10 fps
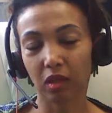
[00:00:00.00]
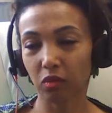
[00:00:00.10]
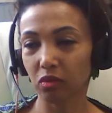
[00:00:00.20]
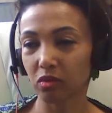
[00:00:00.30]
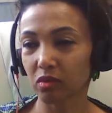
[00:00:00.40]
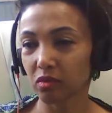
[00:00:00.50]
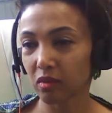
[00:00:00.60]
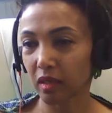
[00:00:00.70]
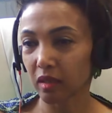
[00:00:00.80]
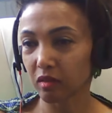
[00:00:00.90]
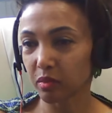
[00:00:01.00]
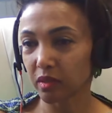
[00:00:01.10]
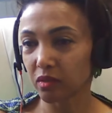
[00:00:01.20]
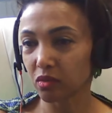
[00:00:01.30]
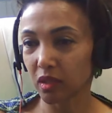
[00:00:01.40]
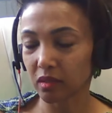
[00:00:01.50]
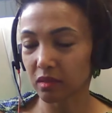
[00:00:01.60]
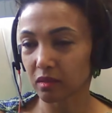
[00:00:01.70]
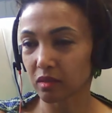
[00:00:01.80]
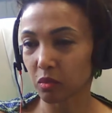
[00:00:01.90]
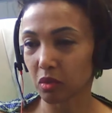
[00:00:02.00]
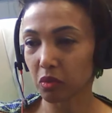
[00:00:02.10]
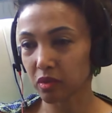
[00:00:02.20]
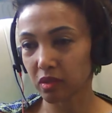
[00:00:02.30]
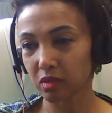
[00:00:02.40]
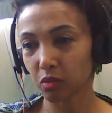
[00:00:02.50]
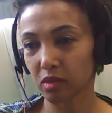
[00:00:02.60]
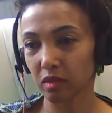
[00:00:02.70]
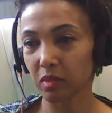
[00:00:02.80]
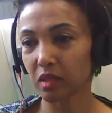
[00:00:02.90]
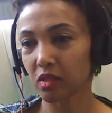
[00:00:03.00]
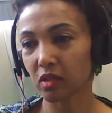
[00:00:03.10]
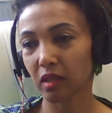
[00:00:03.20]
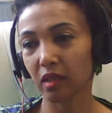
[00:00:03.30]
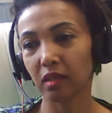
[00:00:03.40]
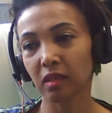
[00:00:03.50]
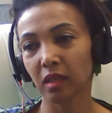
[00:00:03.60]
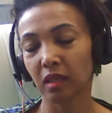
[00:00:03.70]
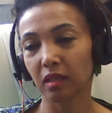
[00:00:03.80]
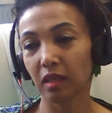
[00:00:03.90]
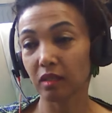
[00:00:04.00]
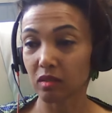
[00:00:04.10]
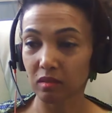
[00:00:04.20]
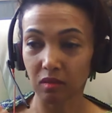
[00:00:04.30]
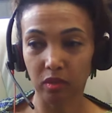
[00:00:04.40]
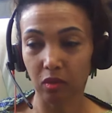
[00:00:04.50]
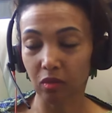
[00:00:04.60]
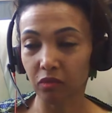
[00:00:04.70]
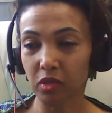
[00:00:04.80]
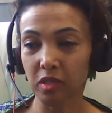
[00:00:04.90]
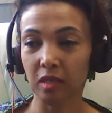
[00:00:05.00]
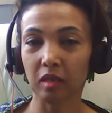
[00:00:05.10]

I go to IRB, to other small courts with immigration case, that's where the confusion